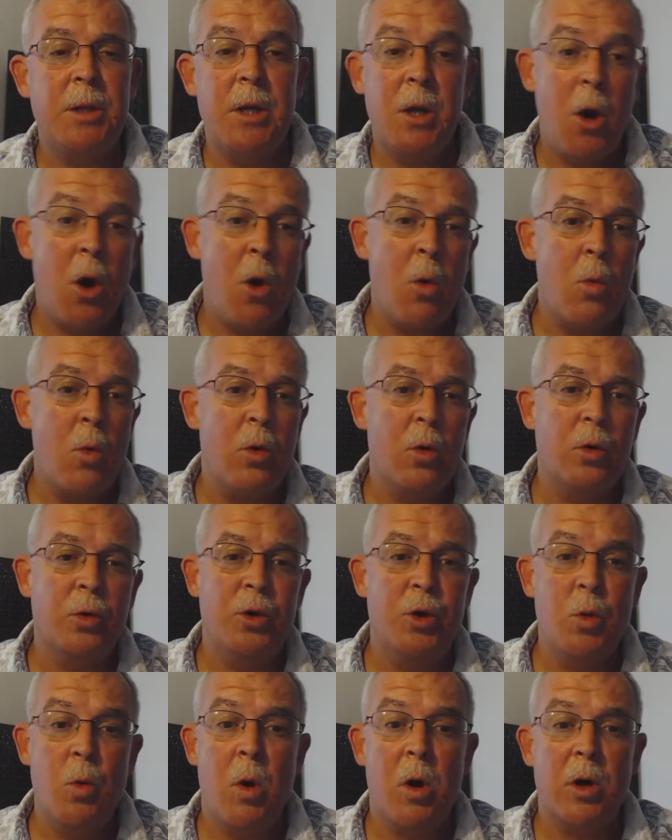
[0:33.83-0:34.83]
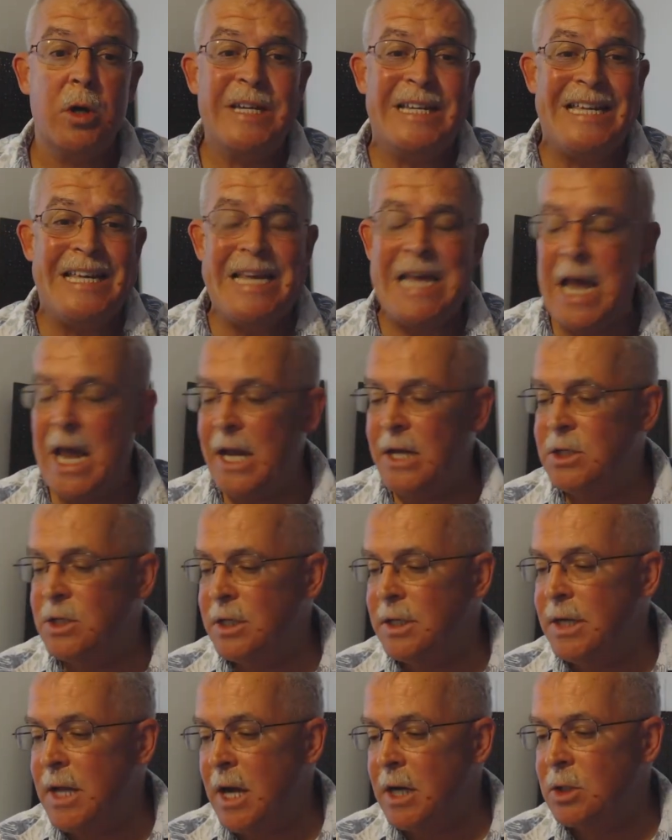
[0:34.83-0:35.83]
The All World URTH
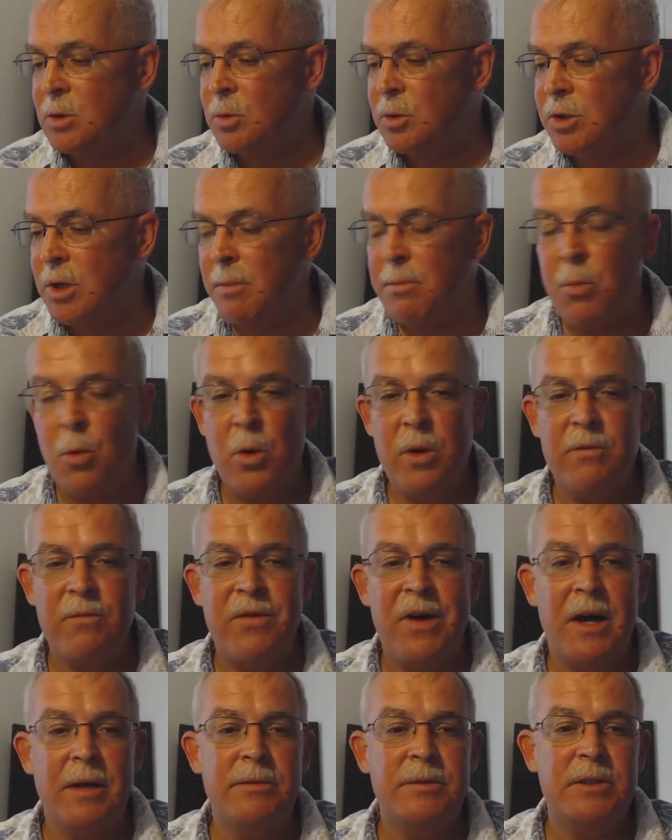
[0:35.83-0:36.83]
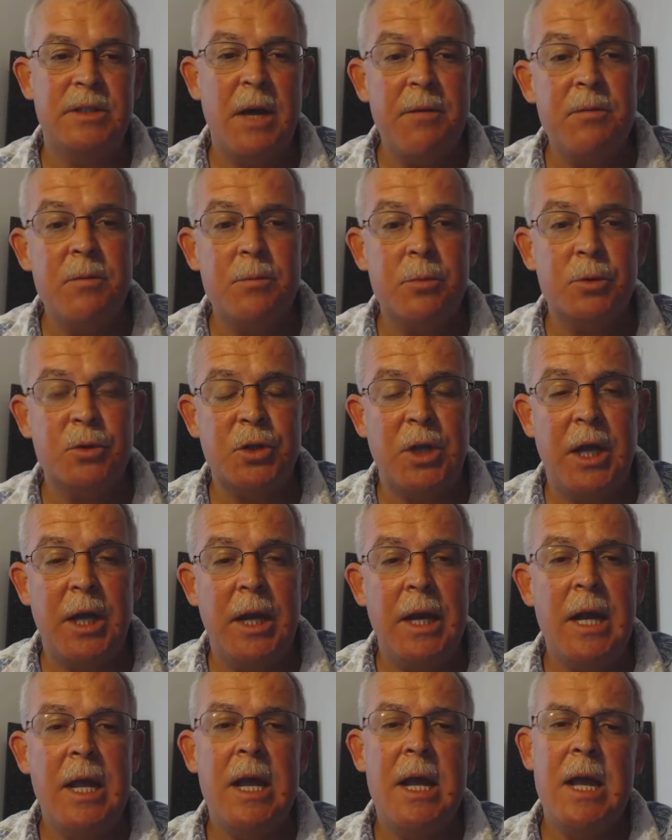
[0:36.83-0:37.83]
index was up 0.57%